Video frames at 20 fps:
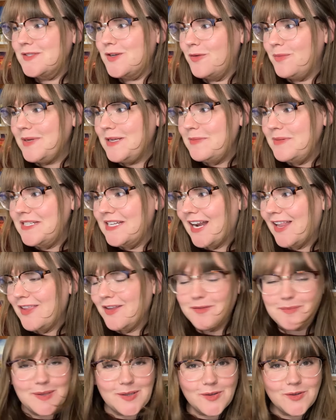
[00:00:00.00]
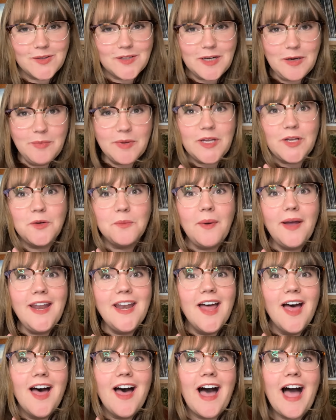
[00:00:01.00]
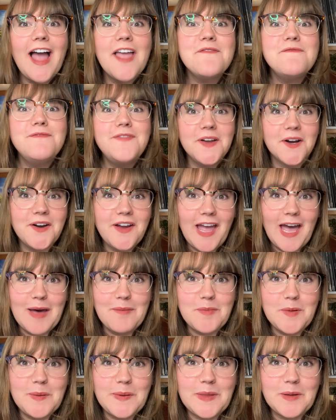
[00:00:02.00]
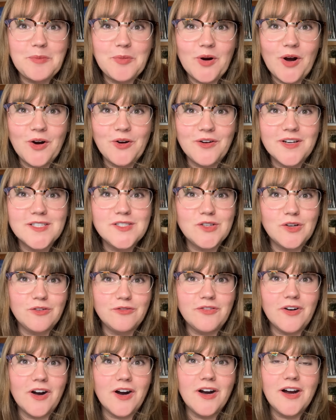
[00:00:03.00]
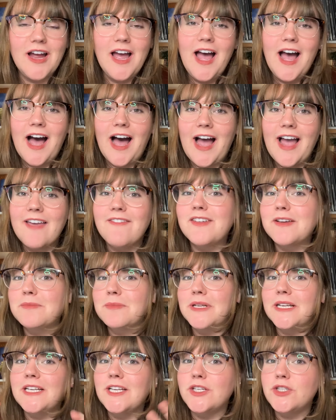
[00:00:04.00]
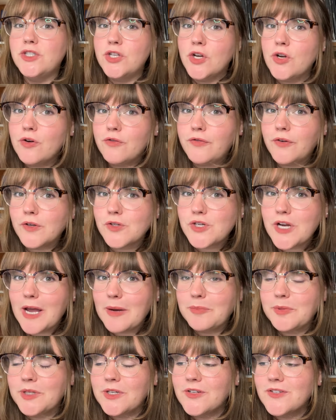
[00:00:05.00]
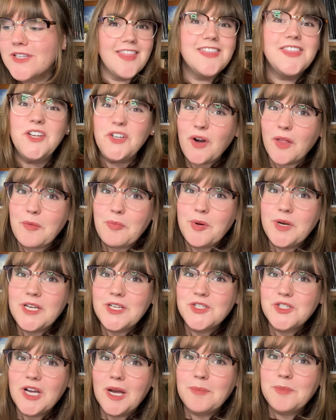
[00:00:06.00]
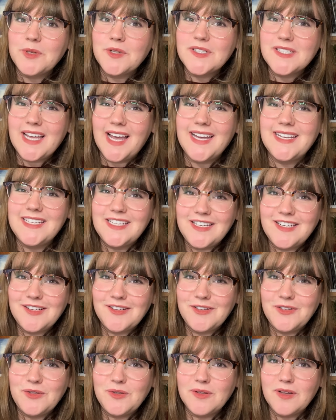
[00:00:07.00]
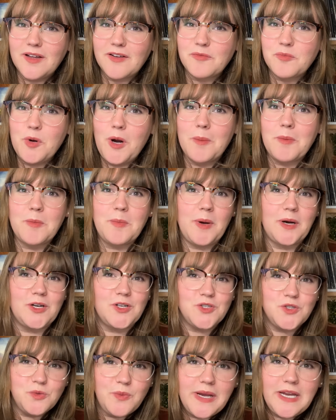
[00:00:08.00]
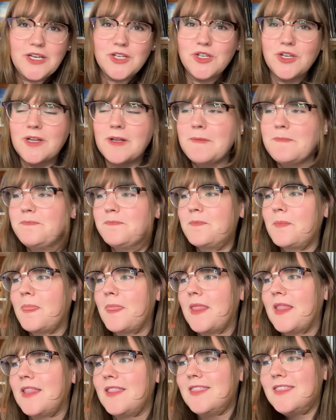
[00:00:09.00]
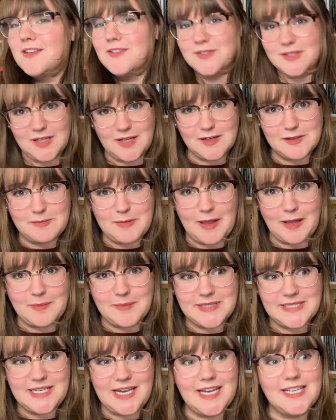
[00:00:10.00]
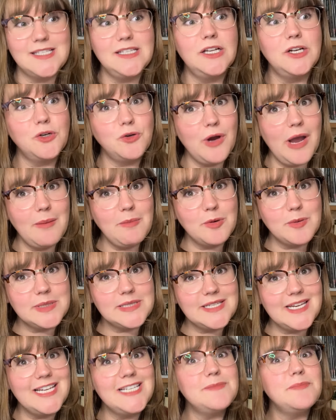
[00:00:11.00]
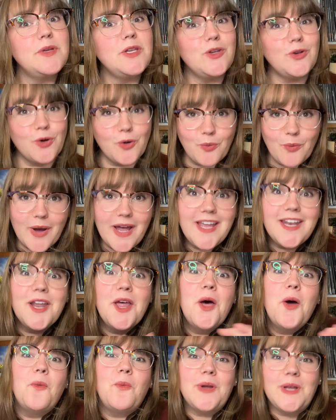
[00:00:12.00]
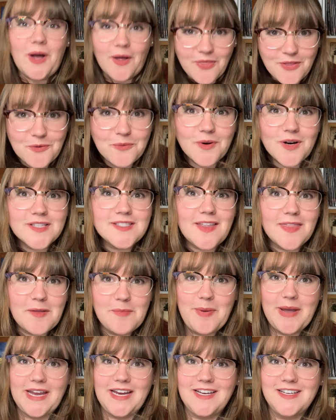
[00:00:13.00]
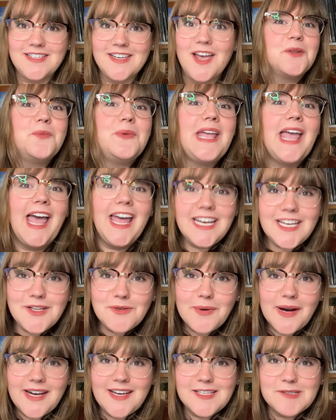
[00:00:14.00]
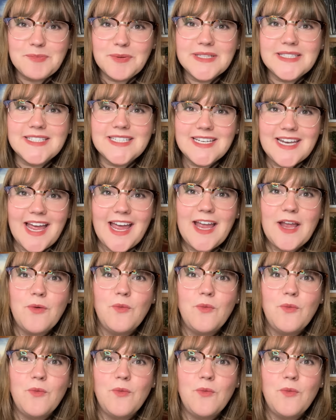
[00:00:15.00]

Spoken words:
hoping to be done a little bit earlier, but you know what? I'm very happy with the progress so far. I have completed 2 full chapters. They're not the prettiest chapters. I didn't include a lot of proper punctuation. There's a lot of spelling mistakes, a lot of grammar mistakes, but you know what? We got the words on the page. We ended the writing sprints today